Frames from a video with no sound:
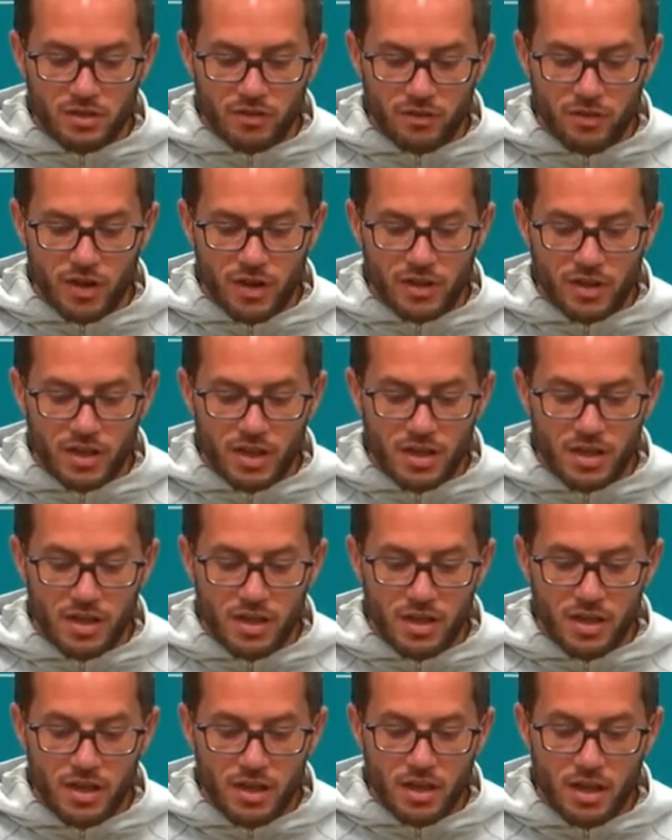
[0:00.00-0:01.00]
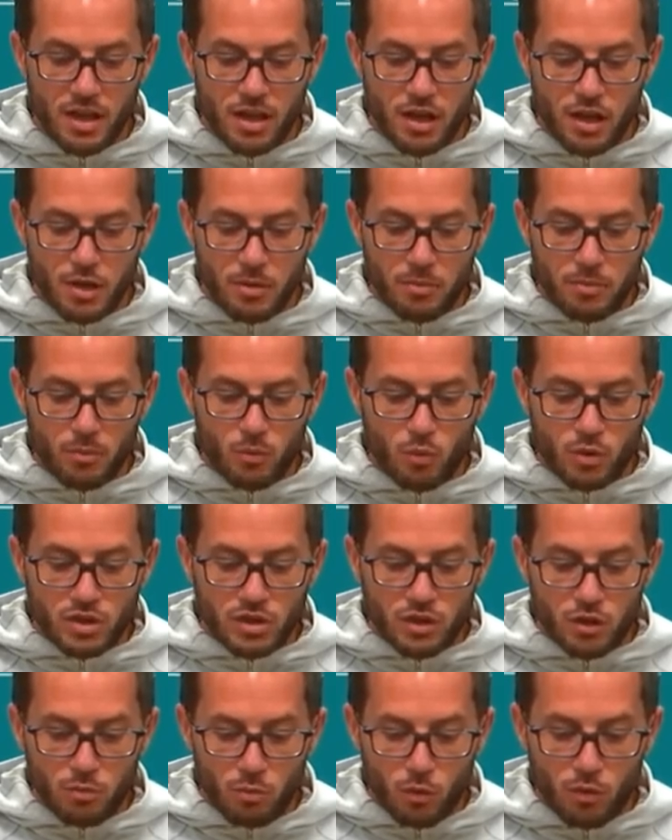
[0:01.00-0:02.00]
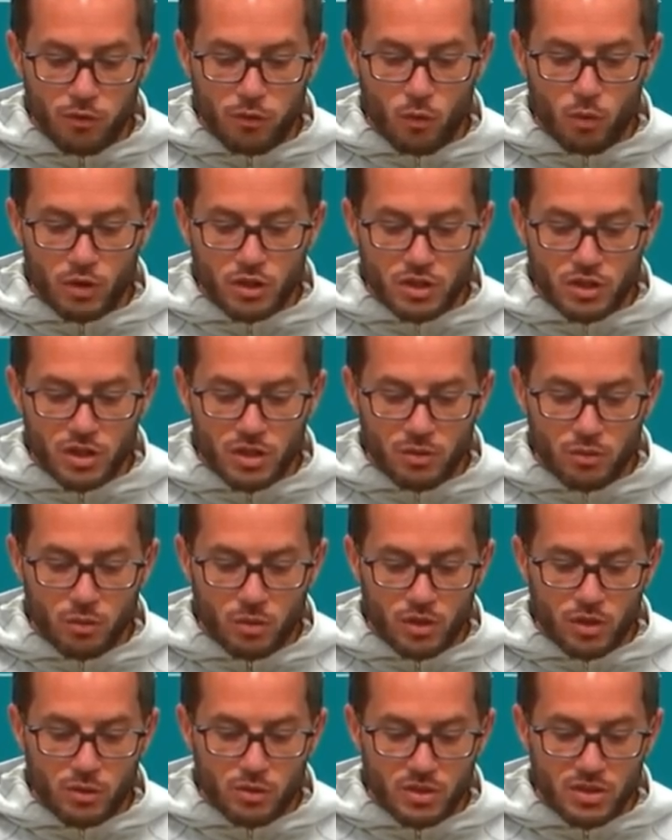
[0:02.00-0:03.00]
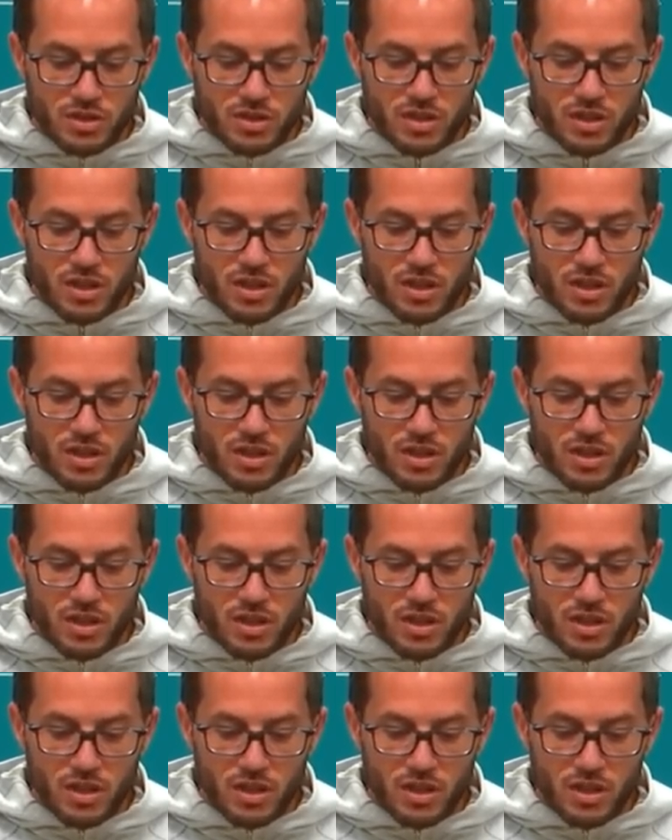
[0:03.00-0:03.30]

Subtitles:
Finally, was a little more fortunate when he was